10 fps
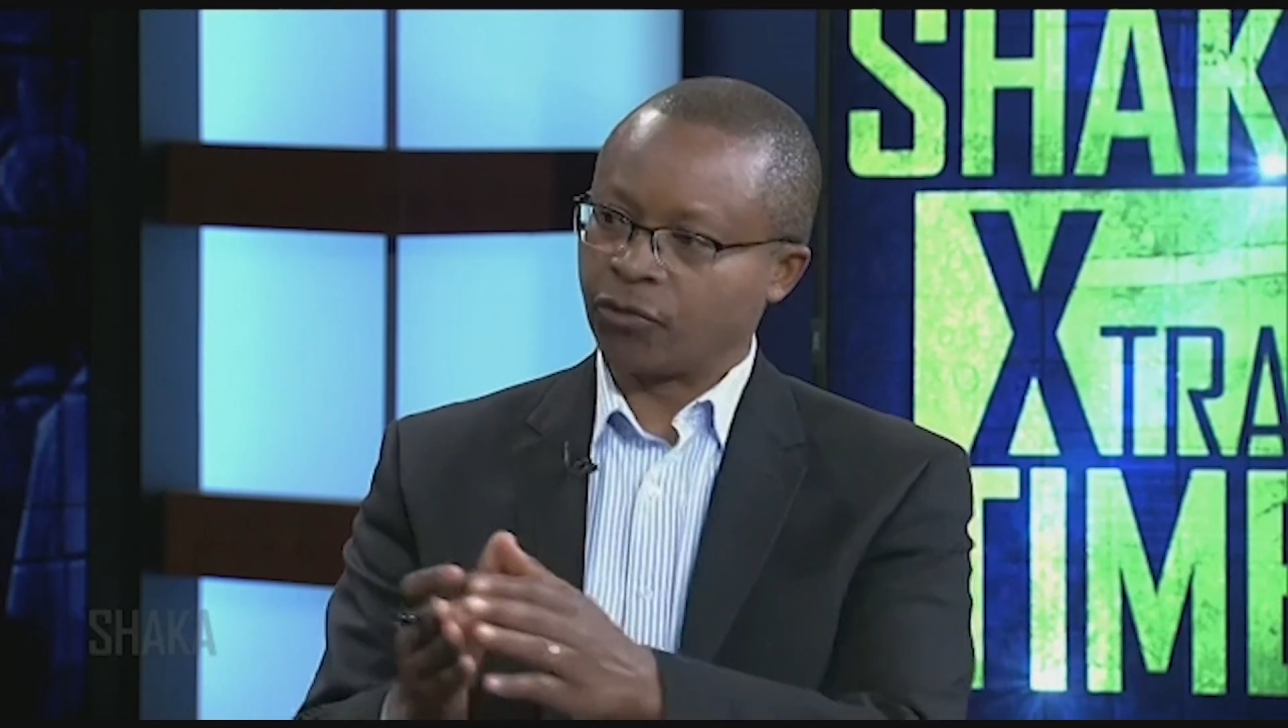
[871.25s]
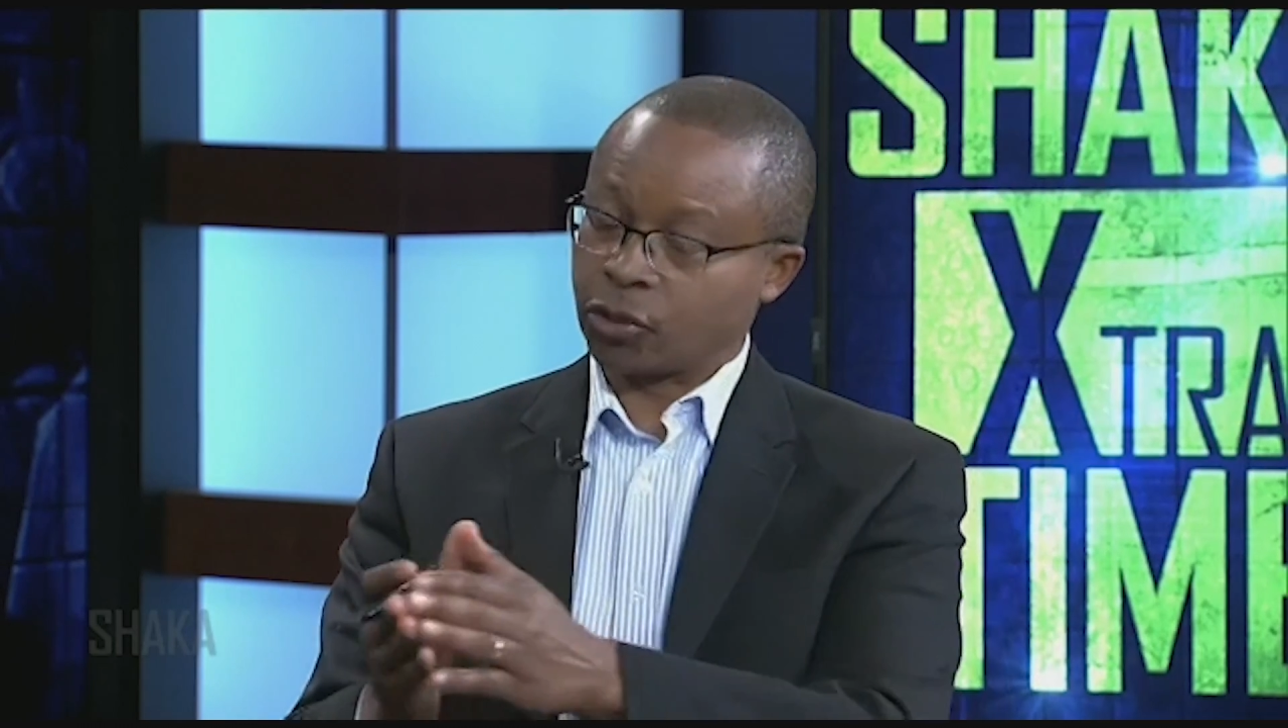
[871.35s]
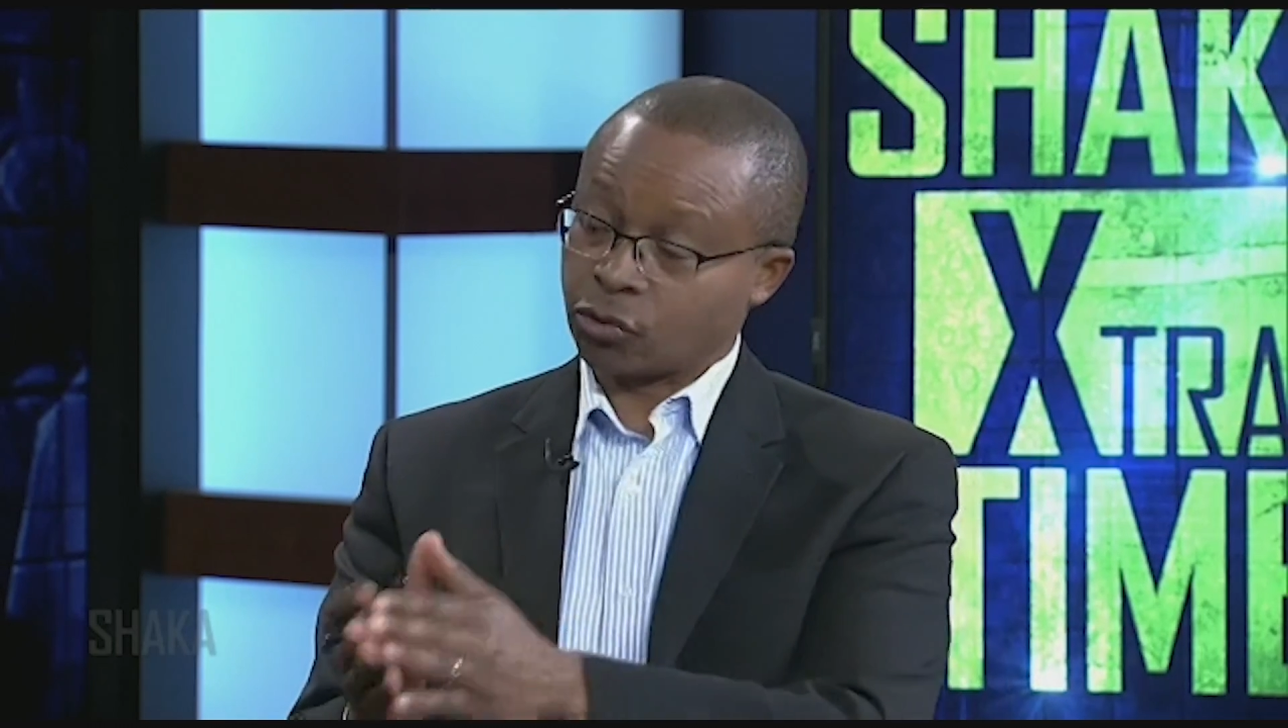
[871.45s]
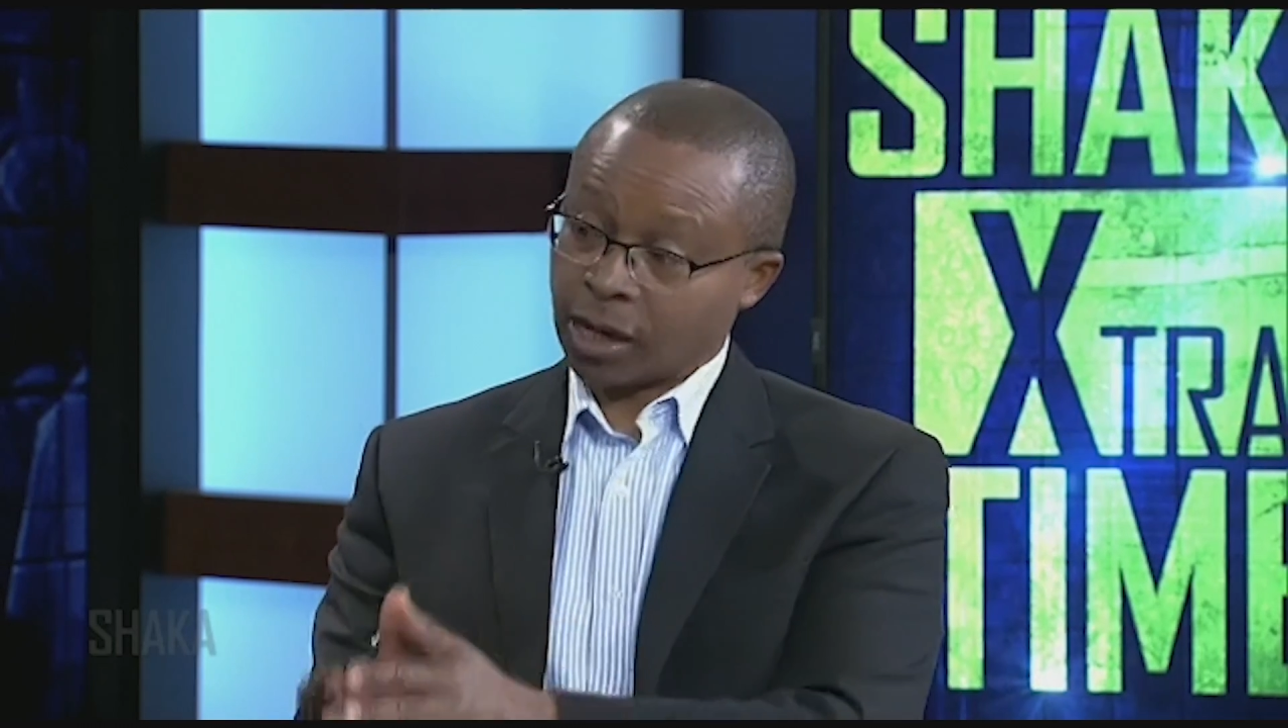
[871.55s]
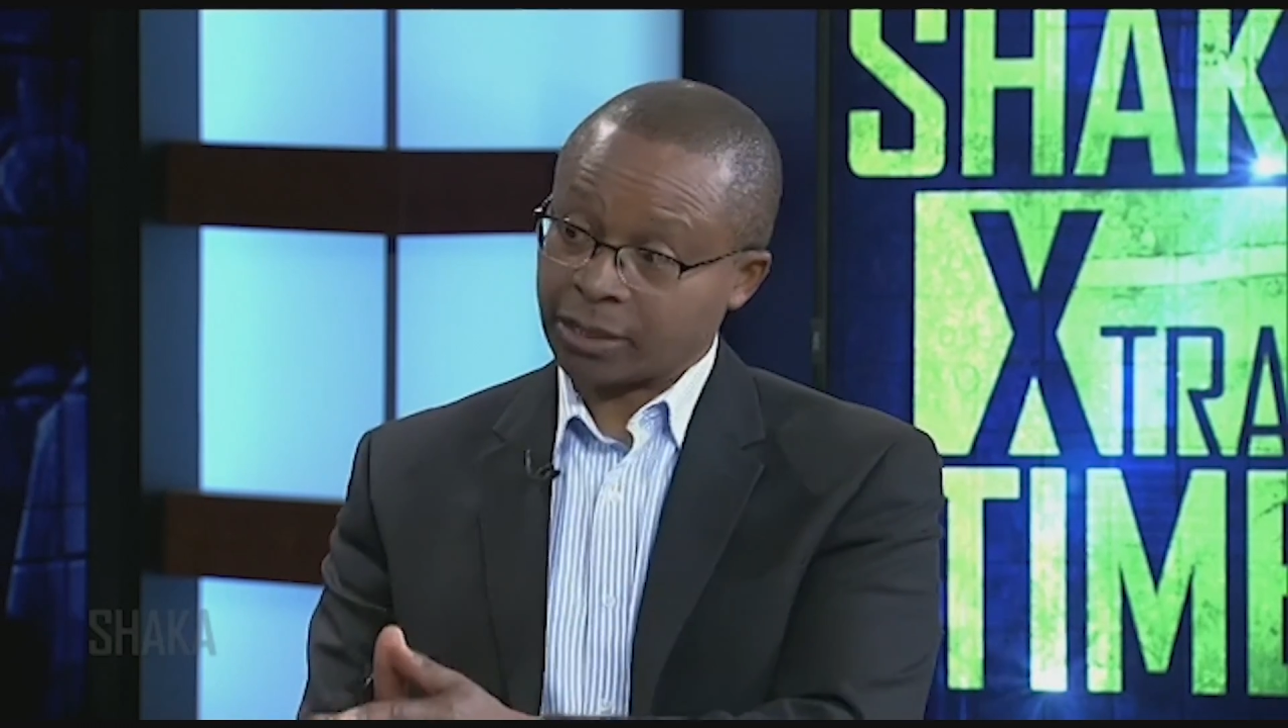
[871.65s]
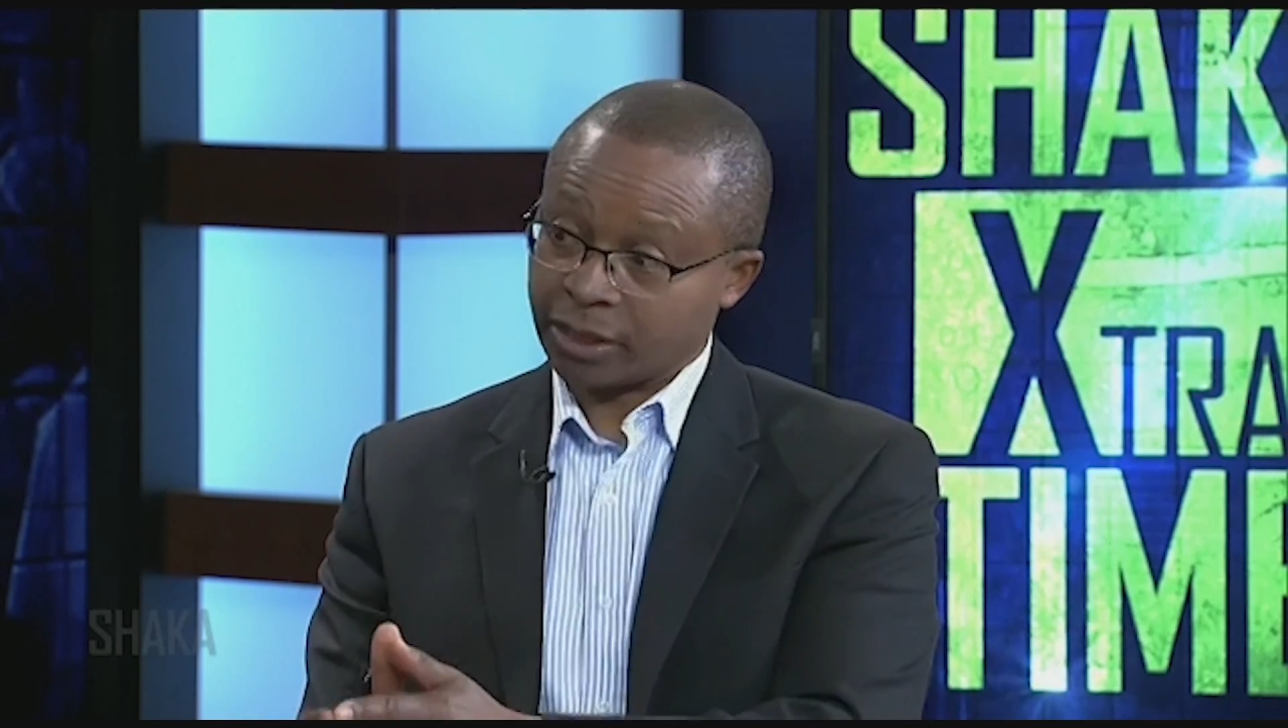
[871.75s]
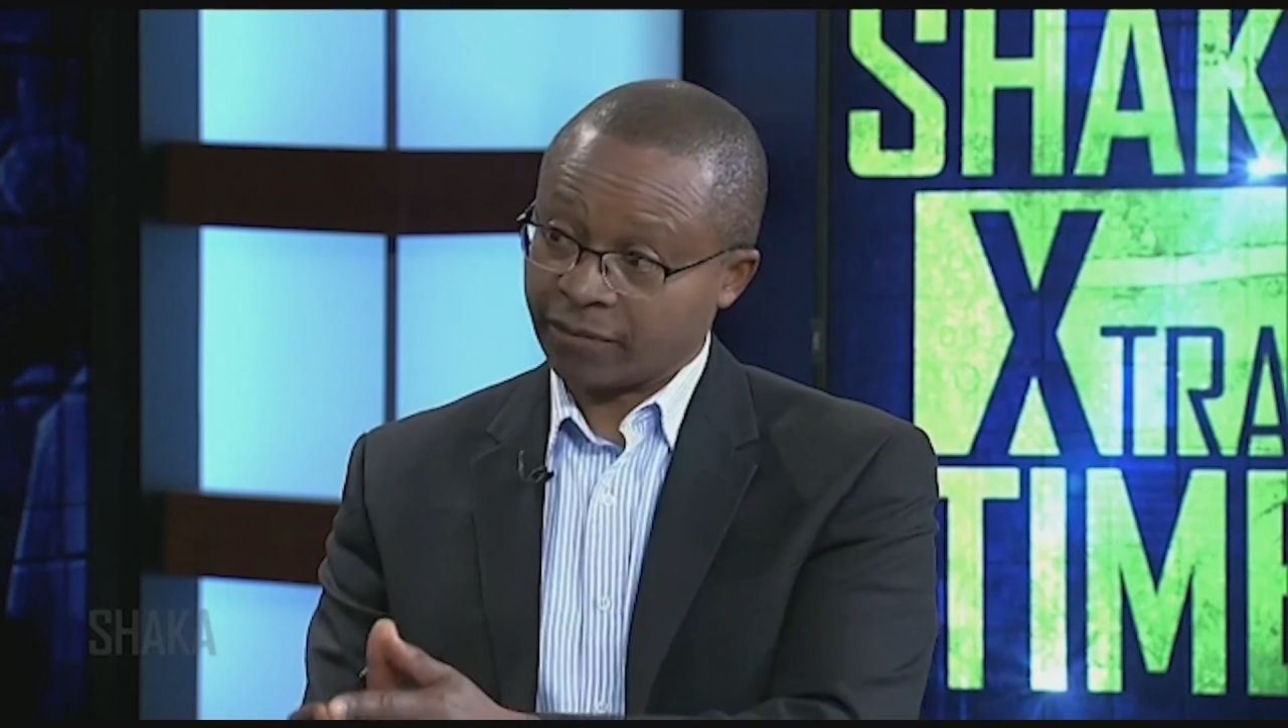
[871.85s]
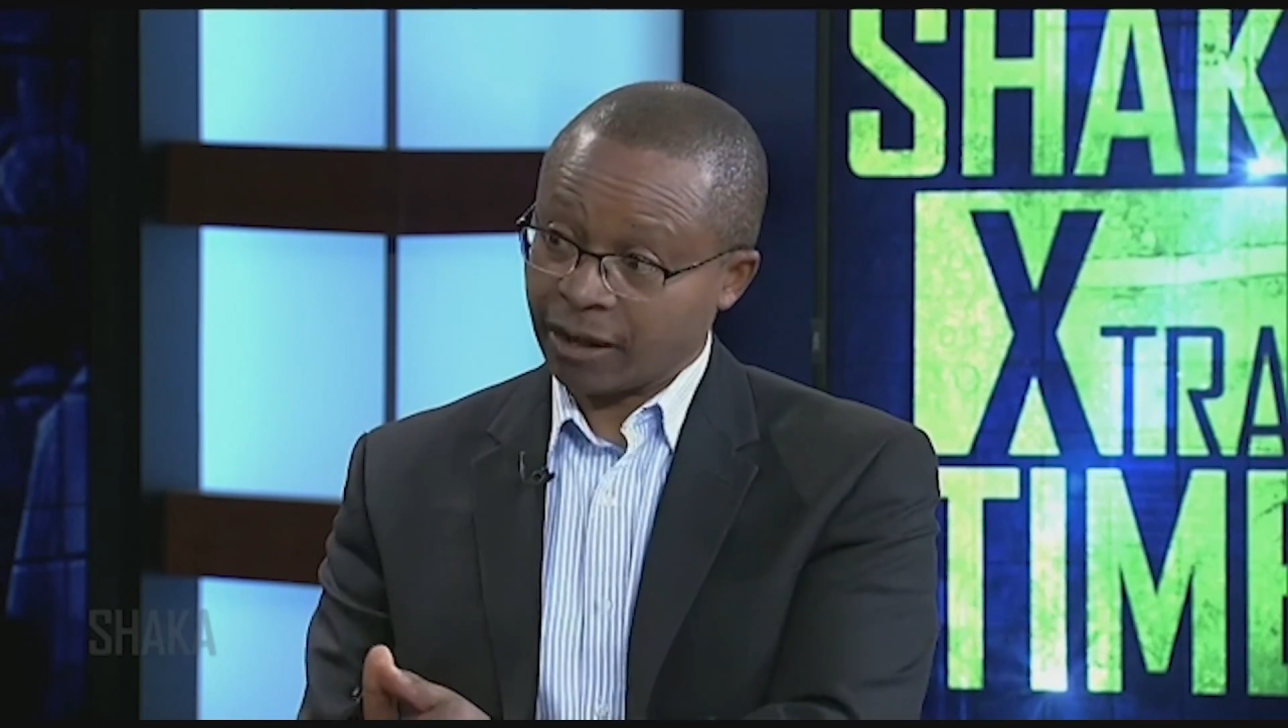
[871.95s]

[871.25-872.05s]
infrastructure